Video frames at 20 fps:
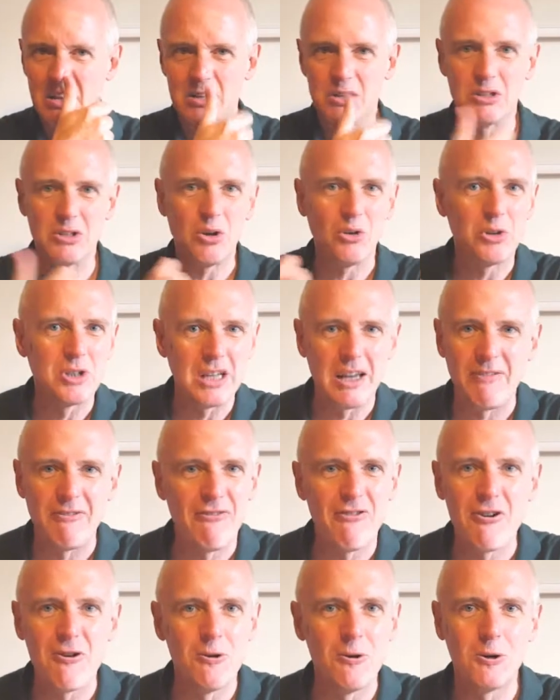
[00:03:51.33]
salty
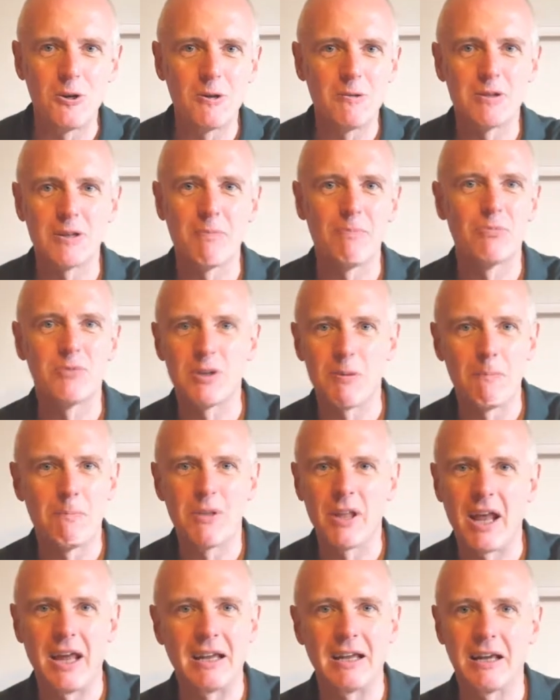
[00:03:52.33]
food and some, some
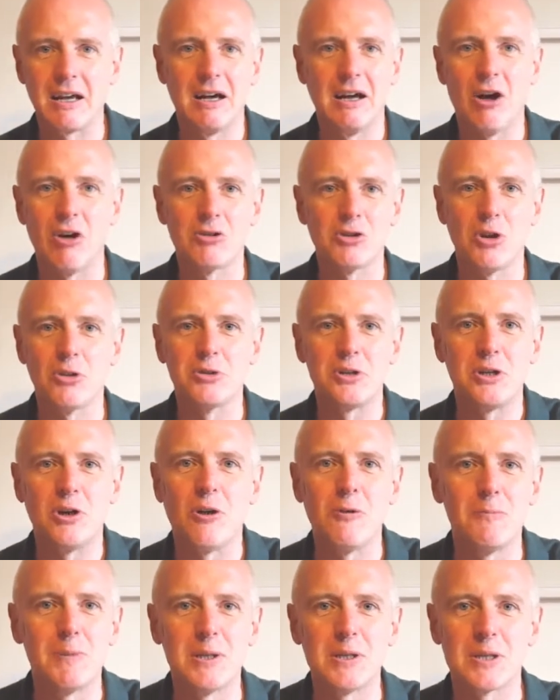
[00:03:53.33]
like uh, salted
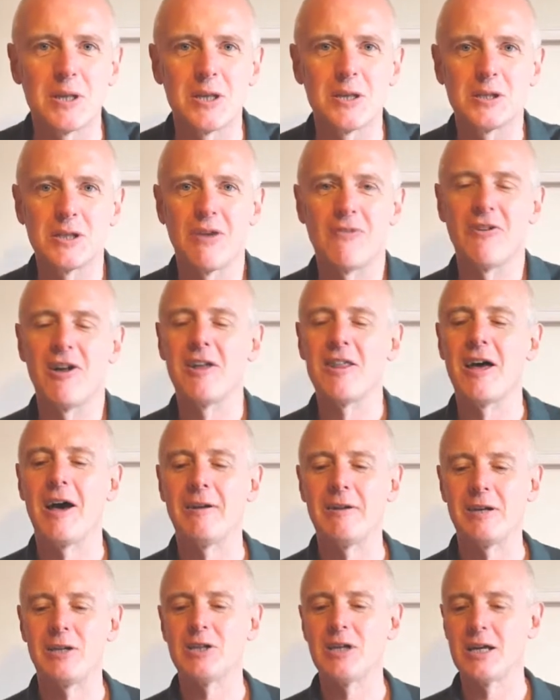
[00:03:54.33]
almonds and stuff like that,
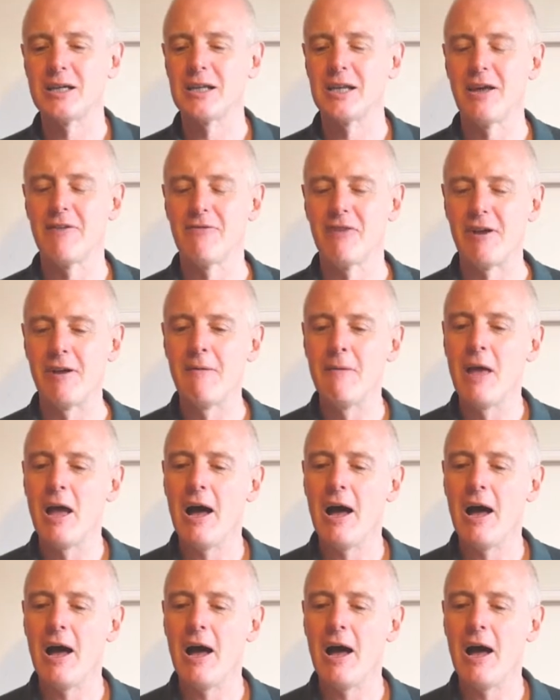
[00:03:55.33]
and it tastes lovely.